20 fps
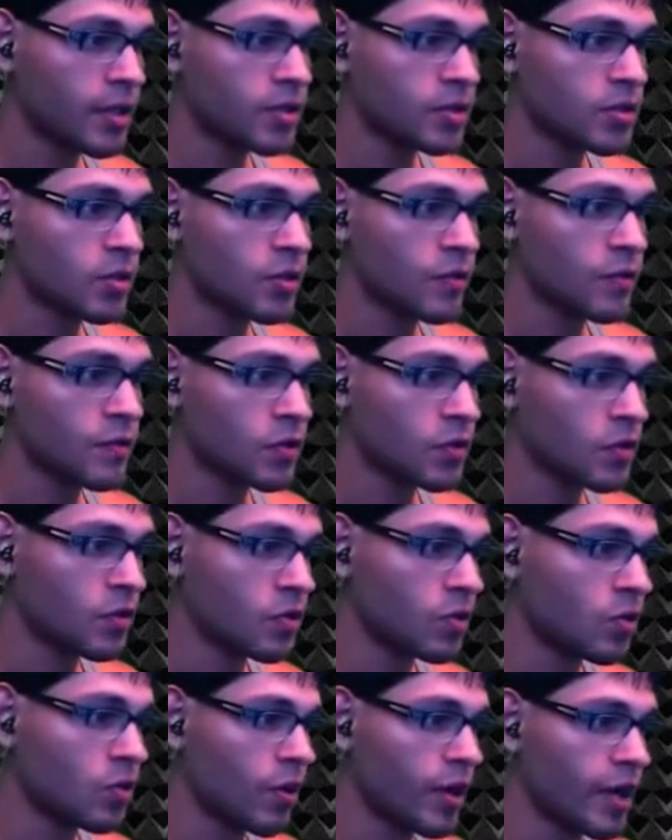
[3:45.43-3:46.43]
So if you
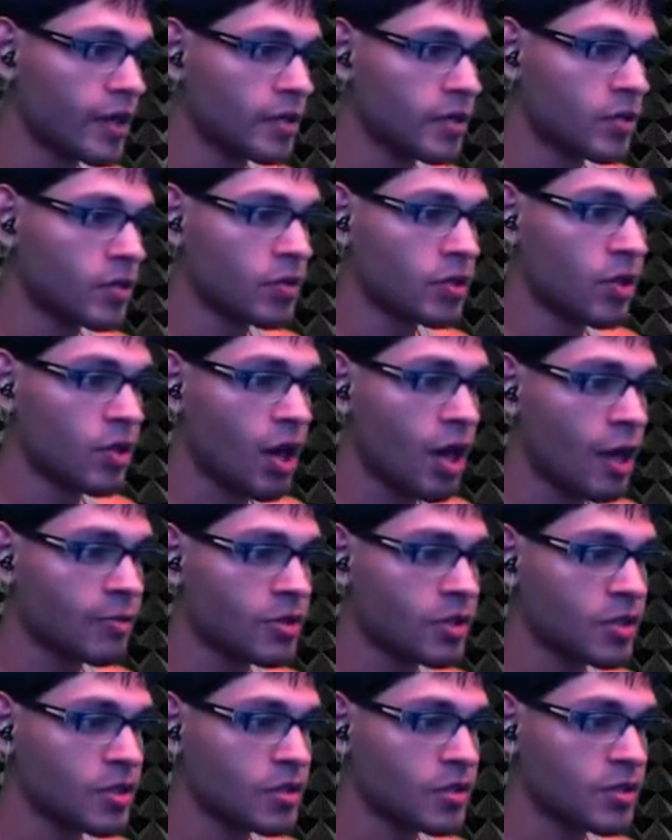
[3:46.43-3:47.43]
go ahead and go in your
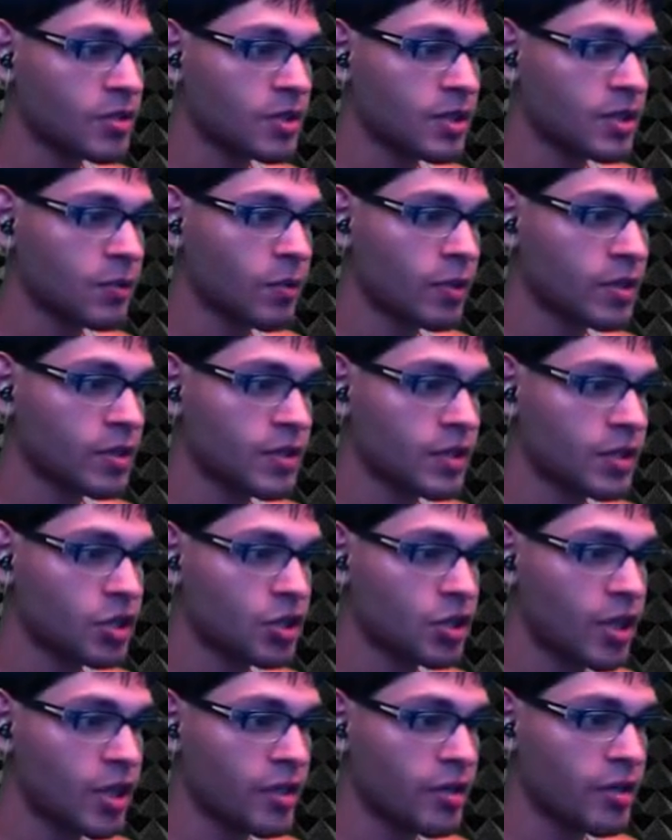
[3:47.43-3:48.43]
options, you'll see where it says
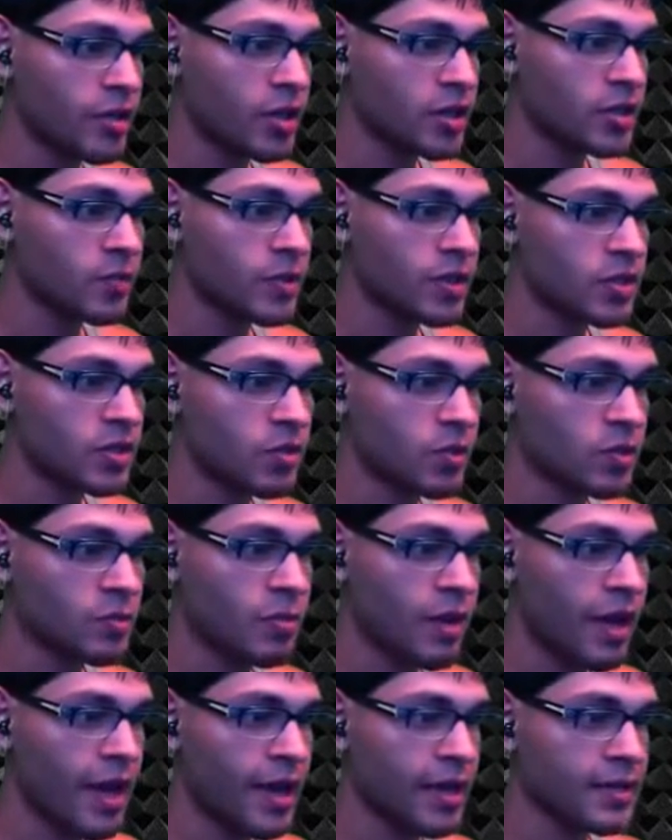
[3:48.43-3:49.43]
shaders, resource
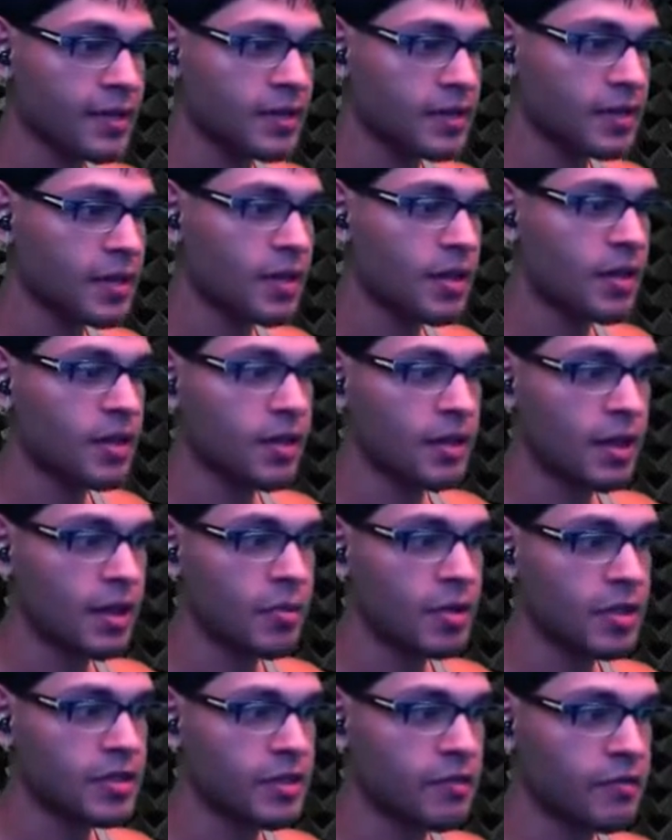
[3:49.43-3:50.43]
packs. That
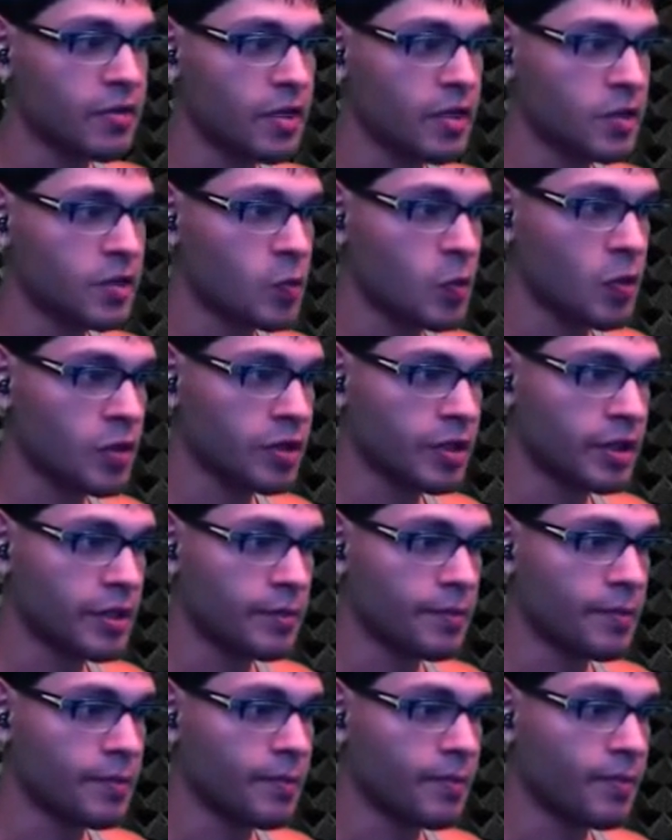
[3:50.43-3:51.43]
means everything's working.
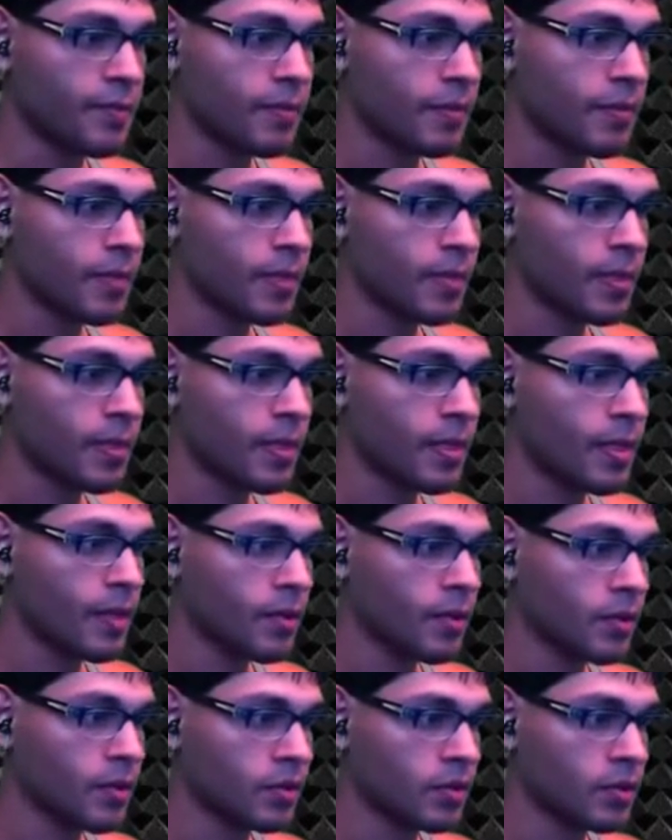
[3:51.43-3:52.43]

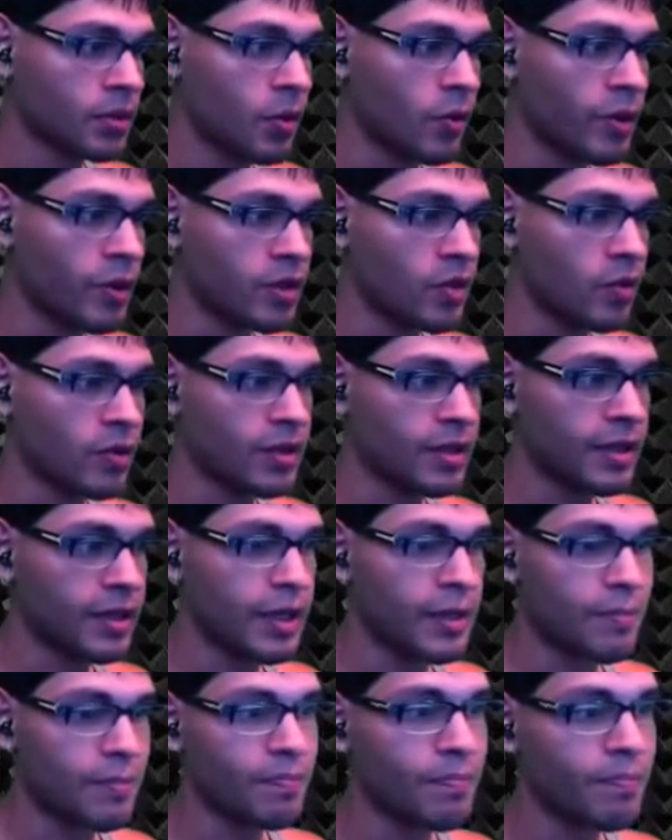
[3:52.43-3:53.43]
And go ahead and quit the
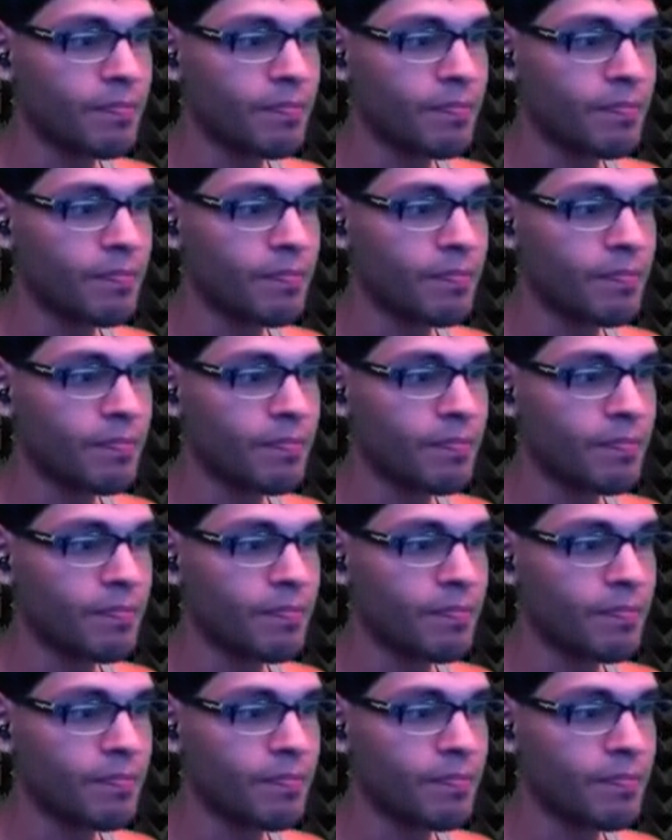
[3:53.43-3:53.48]
game.